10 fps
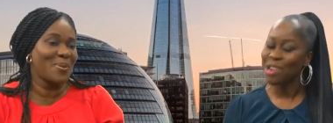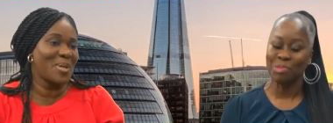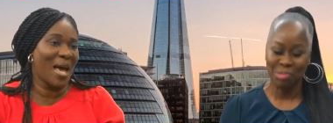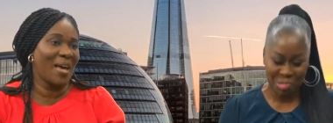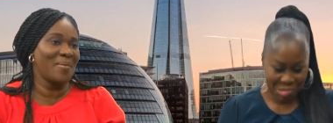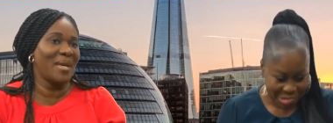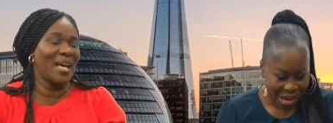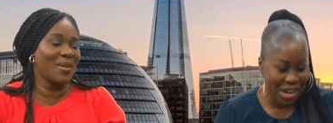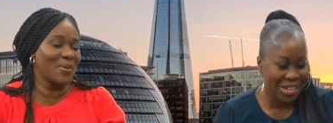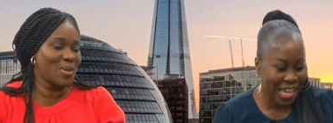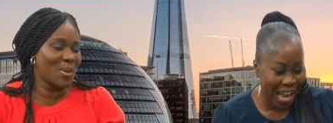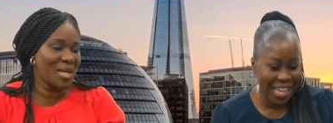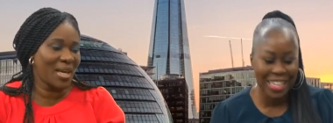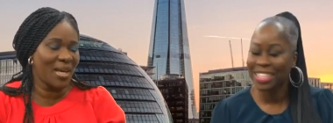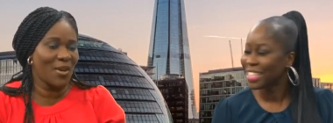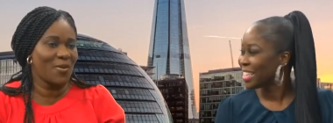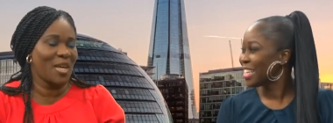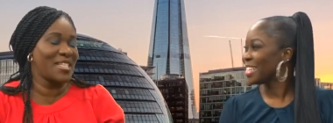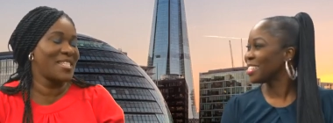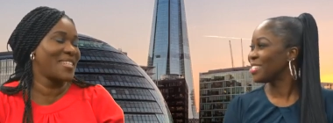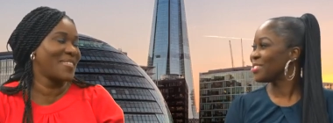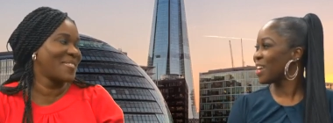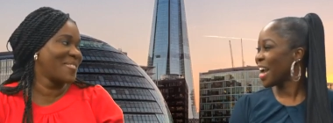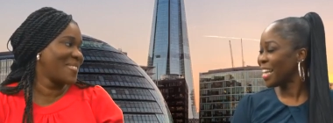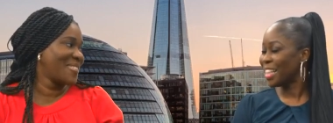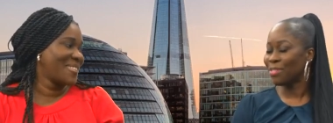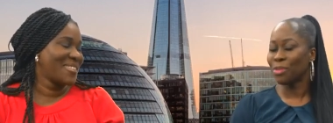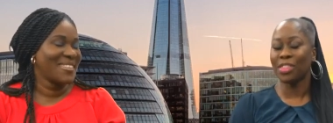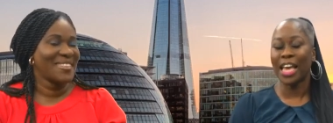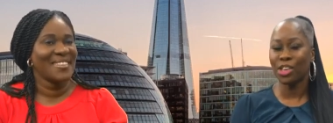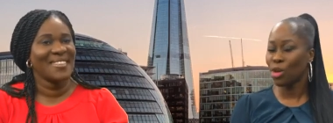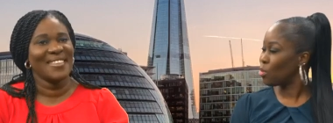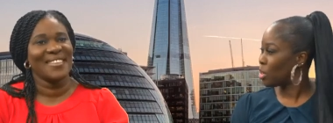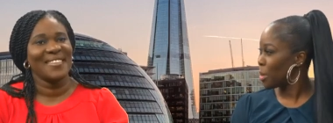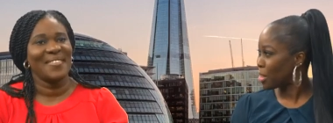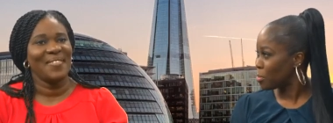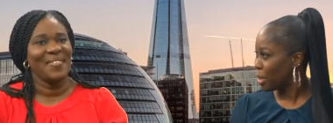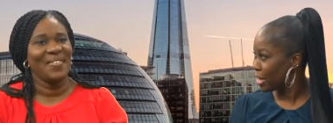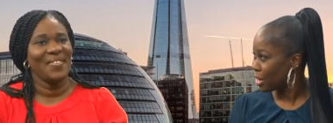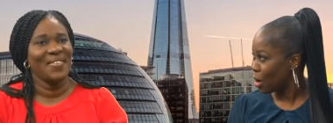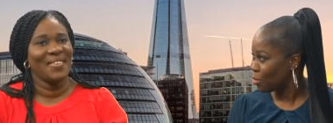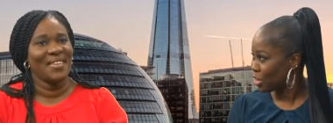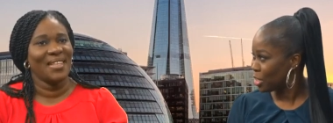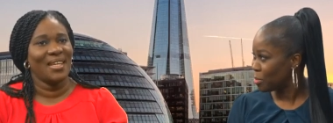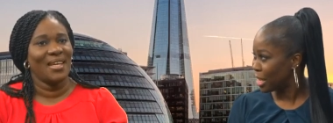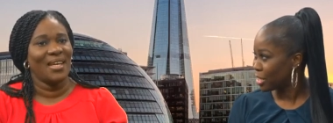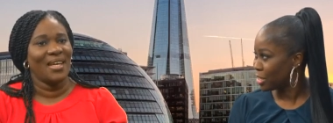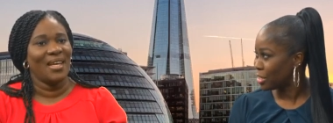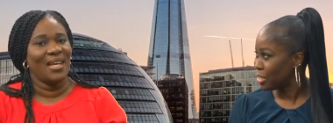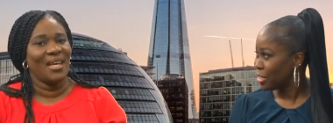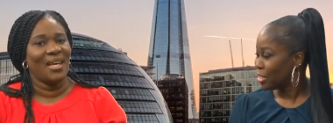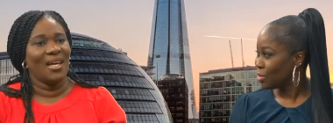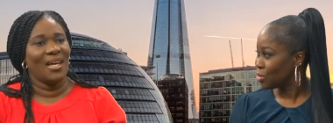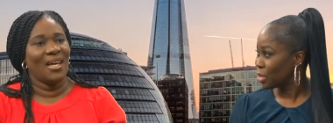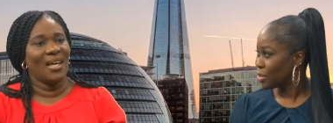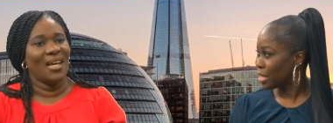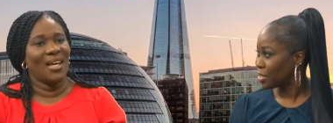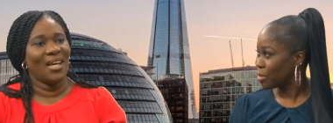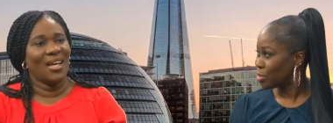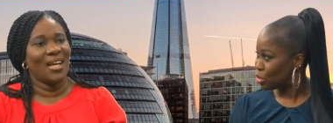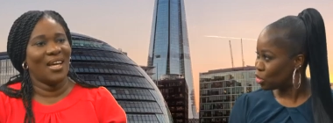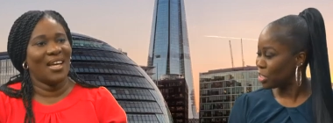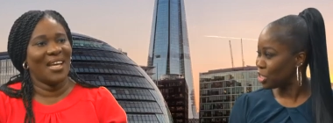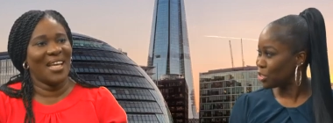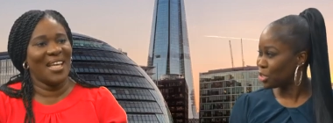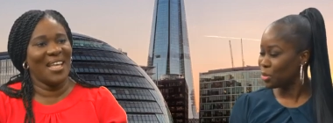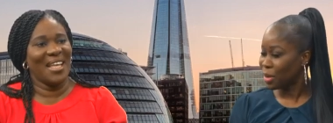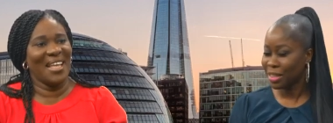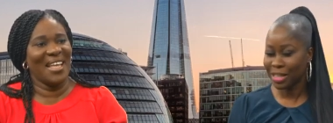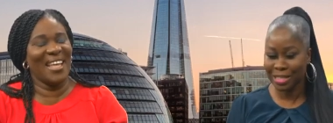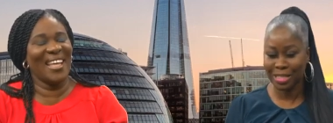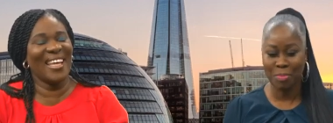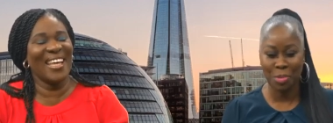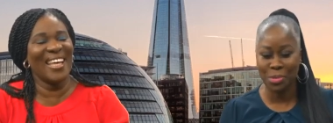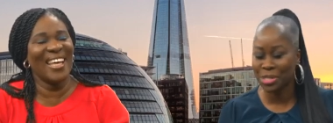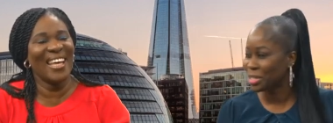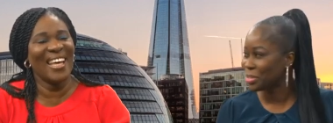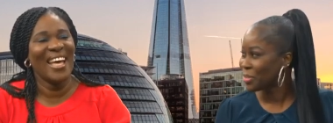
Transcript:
Speaker 1: time and okay. also taking care of kids. Great. Well, thank you. And what about the men? Hopefully, the men can also get some nutrition too. I think it's important,